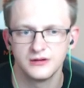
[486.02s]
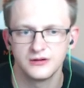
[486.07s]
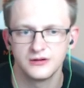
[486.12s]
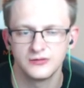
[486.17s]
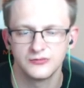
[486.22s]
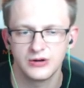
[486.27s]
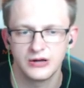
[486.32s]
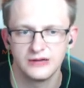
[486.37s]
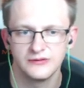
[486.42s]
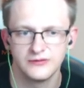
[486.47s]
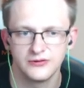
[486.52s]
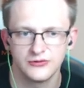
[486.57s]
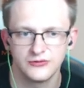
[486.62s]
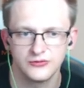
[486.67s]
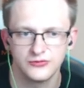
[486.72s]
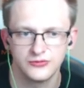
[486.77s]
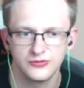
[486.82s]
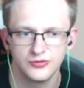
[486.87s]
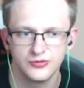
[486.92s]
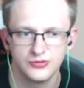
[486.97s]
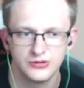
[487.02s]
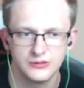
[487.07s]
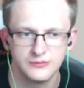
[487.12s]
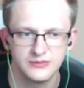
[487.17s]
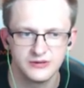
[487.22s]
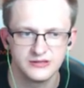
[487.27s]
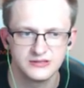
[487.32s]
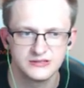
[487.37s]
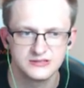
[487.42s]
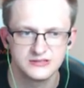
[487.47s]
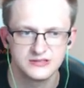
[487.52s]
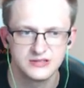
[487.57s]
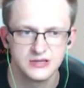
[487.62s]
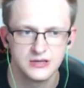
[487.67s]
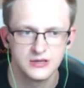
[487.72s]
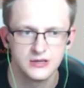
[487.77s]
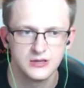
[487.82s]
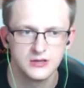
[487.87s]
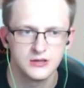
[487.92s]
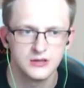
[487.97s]
relevant tournaments.
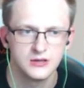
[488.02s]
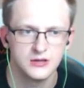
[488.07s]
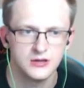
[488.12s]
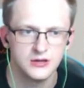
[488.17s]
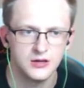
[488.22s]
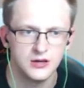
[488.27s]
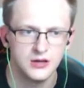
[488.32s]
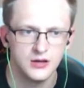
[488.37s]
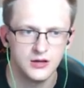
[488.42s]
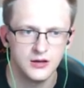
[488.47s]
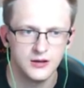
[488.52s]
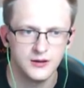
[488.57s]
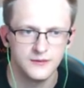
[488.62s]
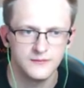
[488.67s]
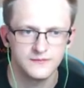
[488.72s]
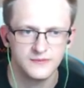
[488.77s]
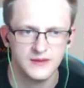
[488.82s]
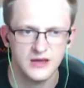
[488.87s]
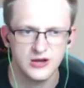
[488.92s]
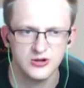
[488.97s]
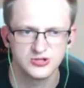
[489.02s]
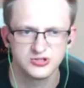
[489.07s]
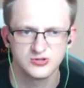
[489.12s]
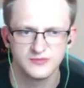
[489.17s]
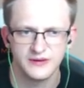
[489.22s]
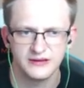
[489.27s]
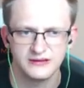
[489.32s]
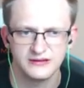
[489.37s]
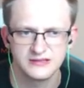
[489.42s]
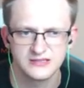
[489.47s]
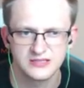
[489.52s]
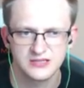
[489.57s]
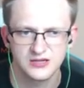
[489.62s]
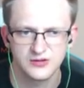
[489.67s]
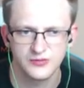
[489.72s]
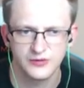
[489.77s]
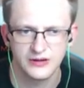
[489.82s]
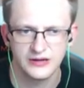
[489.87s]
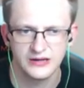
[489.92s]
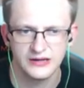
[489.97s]
Um, I also made this
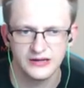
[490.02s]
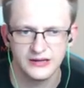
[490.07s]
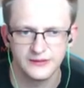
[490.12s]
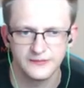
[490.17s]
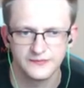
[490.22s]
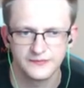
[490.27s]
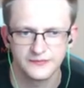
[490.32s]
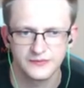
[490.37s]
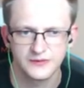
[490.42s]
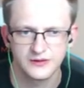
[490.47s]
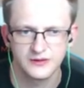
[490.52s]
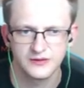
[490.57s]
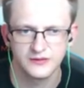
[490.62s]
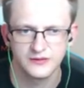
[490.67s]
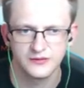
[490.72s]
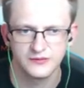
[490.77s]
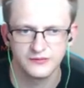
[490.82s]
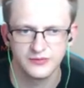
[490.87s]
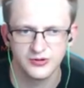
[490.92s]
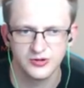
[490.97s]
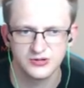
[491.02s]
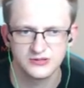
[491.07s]
quickly because